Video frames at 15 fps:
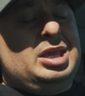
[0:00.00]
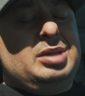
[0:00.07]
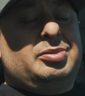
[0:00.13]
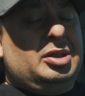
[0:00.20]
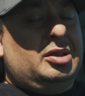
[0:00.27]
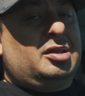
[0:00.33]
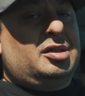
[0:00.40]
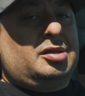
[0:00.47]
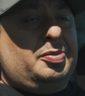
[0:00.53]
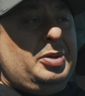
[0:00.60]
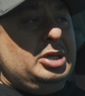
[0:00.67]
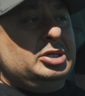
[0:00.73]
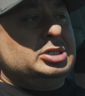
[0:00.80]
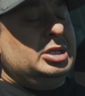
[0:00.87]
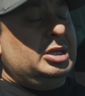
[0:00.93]
keep the
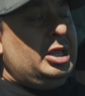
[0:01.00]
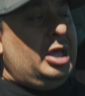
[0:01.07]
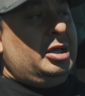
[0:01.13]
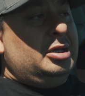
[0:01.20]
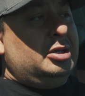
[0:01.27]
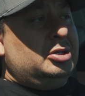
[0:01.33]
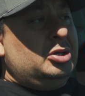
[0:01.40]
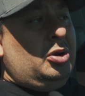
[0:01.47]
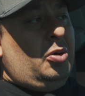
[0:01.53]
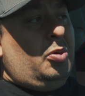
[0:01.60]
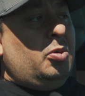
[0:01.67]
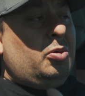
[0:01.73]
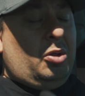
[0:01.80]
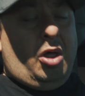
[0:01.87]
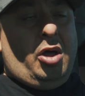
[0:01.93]
suspension, you
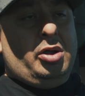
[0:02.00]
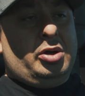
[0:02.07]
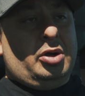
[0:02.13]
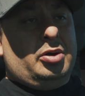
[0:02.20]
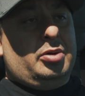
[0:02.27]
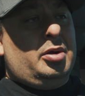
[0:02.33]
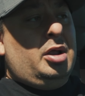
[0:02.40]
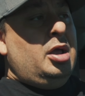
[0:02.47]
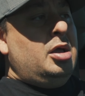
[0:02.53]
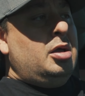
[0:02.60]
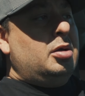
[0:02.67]
know, longer,